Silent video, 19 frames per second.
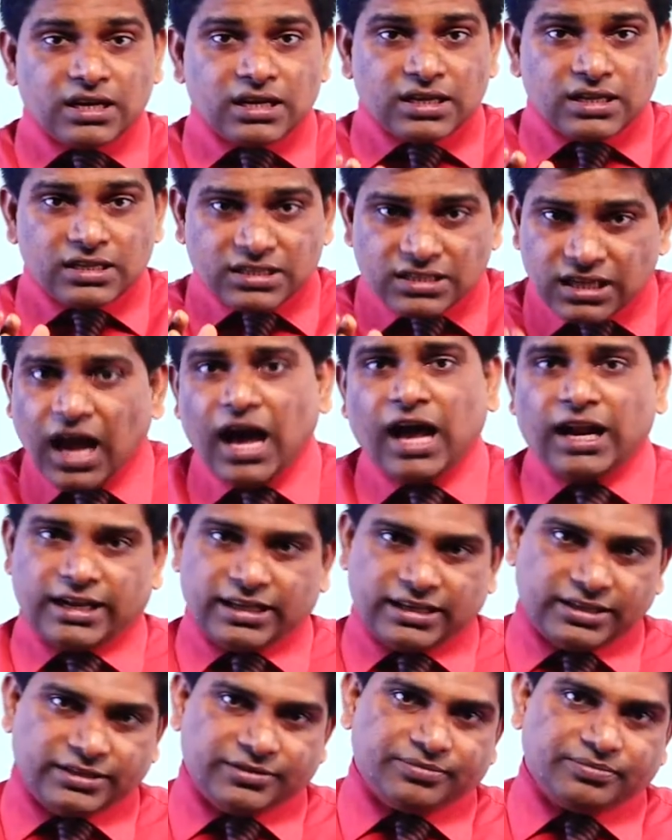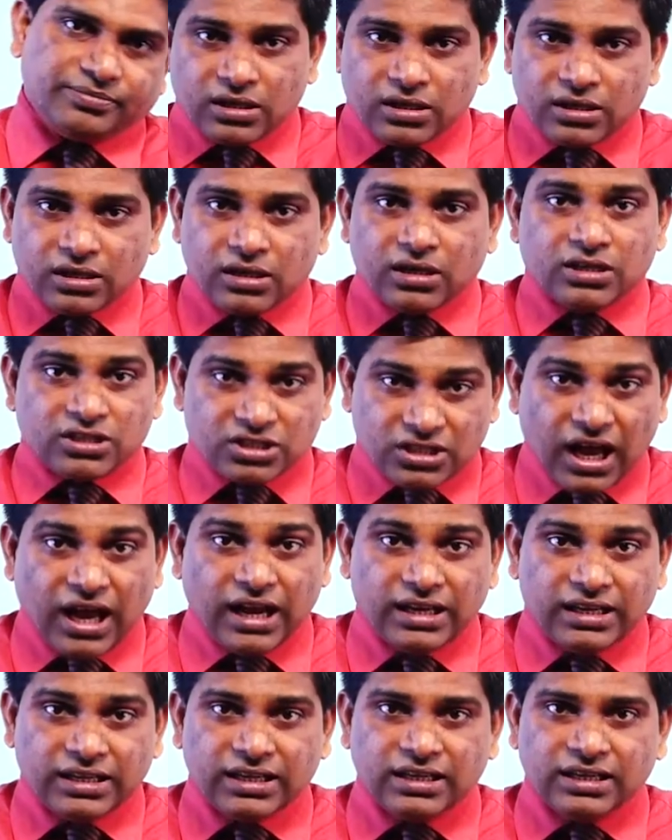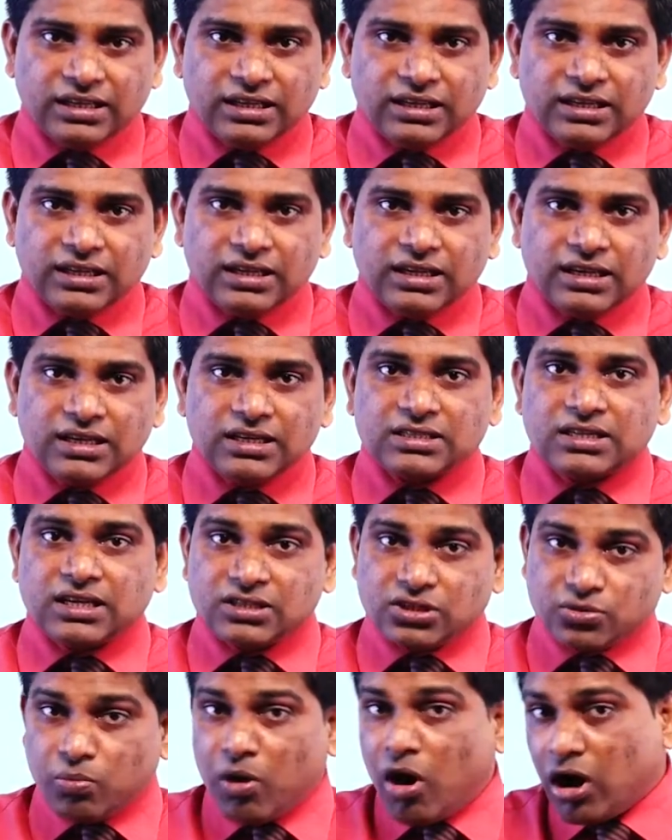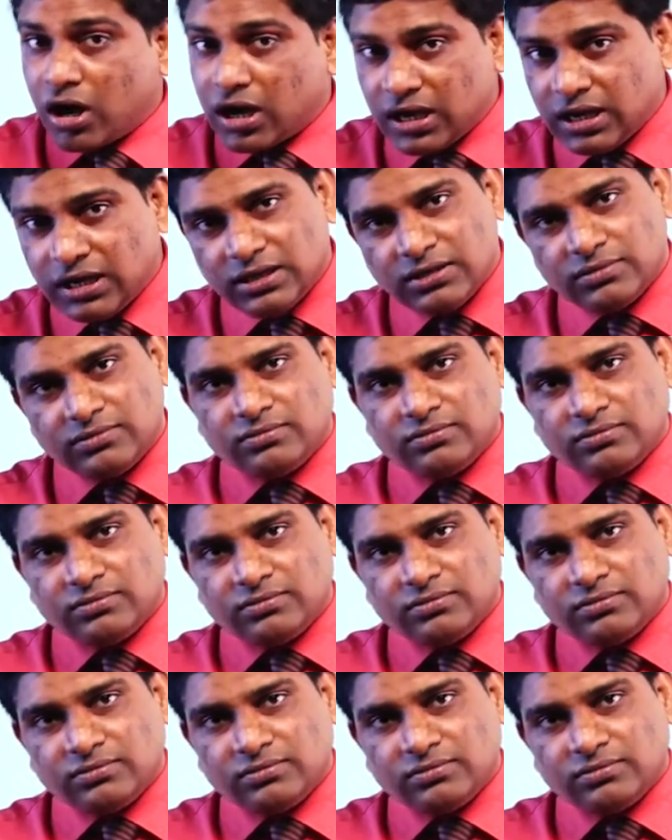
Salia. Salia is a smoker.